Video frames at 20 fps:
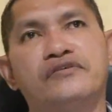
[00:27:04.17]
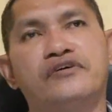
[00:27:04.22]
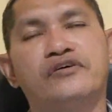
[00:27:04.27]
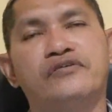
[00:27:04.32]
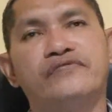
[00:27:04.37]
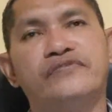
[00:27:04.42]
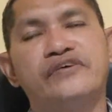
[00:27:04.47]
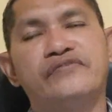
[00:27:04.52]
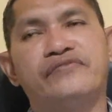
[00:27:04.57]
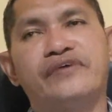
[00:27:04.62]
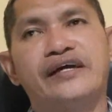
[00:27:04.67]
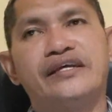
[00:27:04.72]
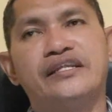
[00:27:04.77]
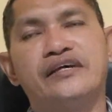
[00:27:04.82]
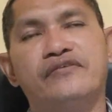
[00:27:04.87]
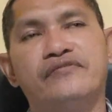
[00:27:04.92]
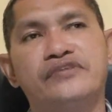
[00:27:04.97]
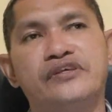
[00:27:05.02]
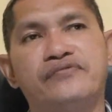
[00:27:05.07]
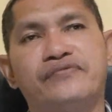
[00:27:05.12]
or the
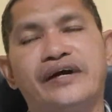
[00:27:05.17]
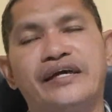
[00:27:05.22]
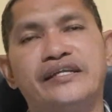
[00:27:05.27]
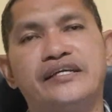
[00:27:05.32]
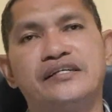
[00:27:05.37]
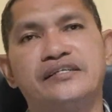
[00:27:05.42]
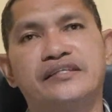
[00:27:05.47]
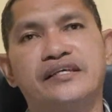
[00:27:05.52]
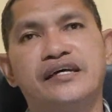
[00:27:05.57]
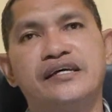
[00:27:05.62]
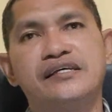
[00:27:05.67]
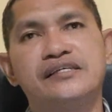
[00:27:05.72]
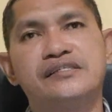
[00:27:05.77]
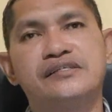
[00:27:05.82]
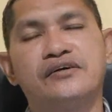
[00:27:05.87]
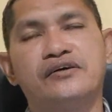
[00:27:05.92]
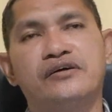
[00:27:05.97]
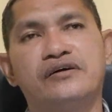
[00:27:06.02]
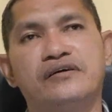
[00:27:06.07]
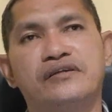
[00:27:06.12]
final
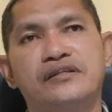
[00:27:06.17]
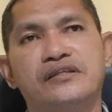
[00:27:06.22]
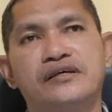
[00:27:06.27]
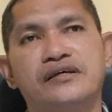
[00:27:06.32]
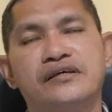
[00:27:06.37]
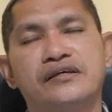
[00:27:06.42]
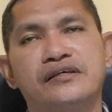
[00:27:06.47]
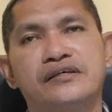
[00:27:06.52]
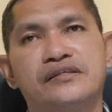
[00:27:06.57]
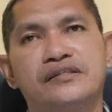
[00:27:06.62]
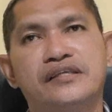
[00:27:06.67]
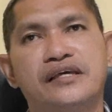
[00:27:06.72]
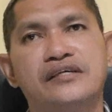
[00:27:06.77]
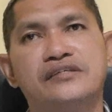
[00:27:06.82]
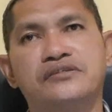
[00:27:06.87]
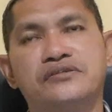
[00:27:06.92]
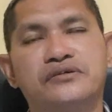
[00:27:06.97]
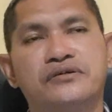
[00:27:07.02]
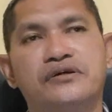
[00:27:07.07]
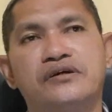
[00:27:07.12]
test or the
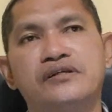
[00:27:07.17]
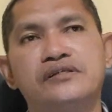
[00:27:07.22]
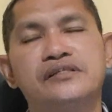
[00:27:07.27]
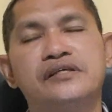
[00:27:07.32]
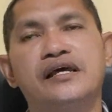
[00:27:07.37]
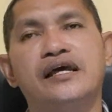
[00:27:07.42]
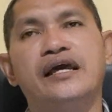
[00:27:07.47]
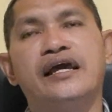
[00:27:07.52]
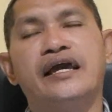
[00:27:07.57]
test scores,